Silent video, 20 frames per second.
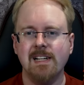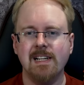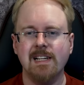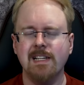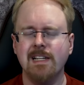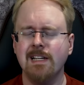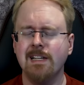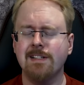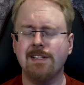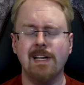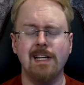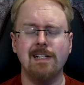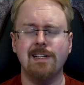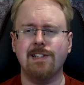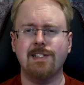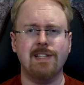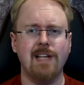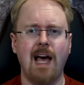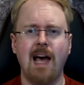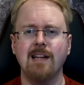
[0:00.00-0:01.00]
It is a
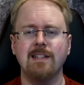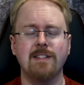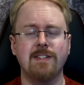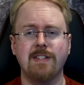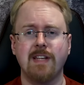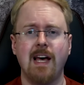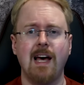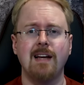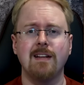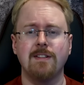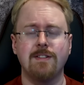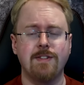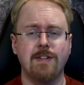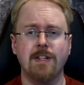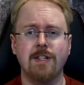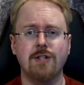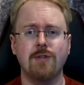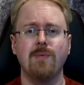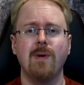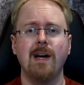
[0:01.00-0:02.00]
sad, sad
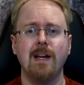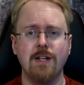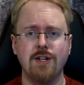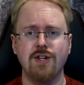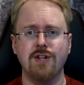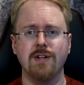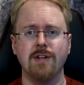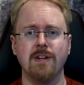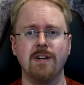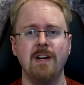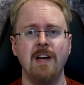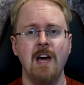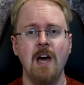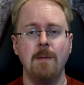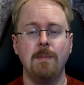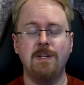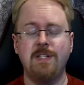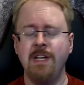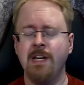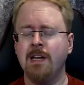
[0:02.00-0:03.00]
situation,
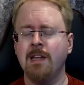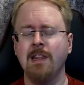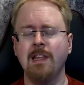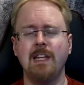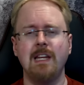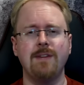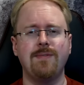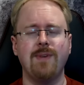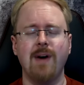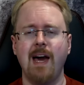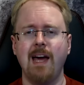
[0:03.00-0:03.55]
particularly for